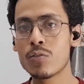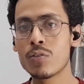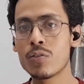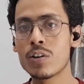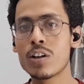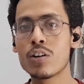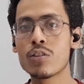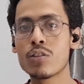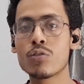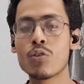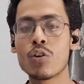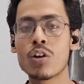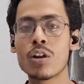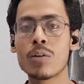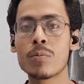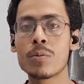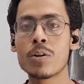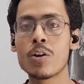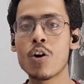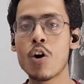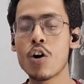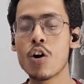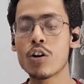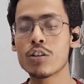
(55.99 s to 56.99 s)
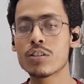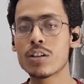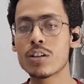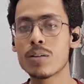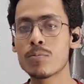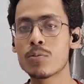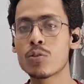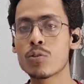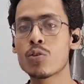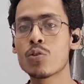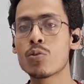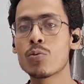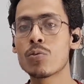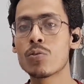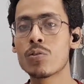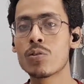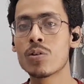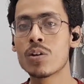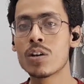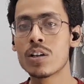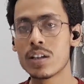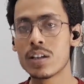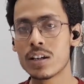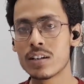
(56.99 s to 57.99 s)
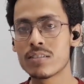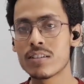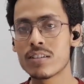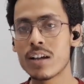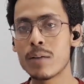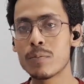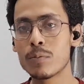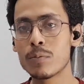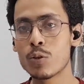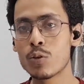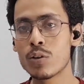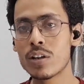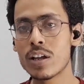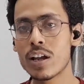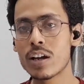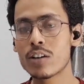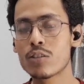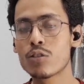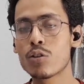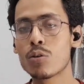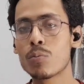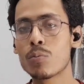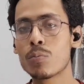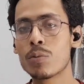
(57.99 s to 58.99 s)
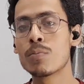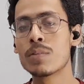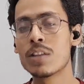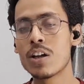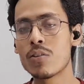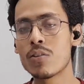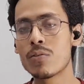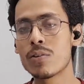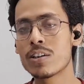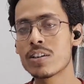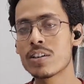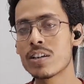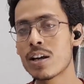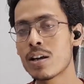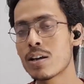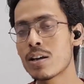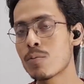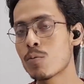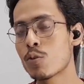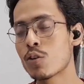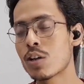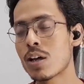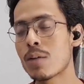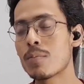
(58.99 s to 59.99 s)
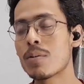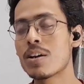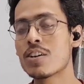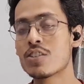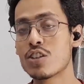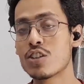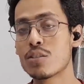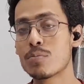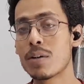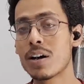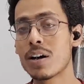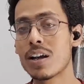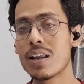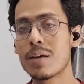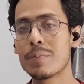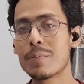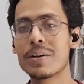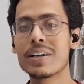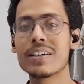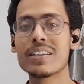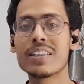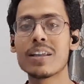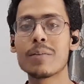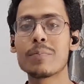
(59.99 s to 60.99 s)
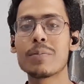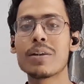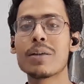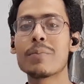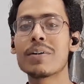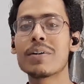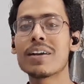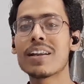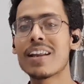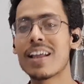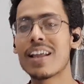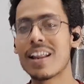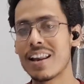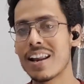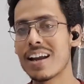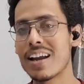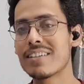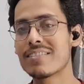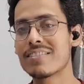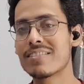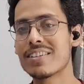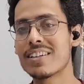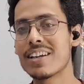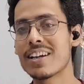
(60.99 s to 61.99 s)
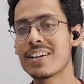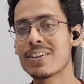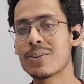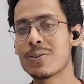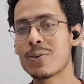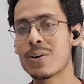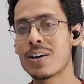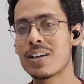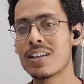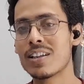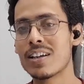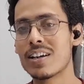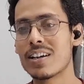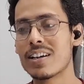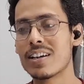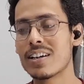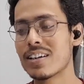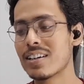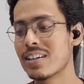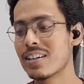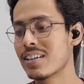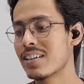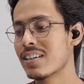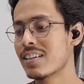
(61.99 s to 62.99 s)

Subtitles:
Video is gonna be awesome. So it's time to react. So without wasting any more time, let's just buckle up, hit the play button, and let's react together.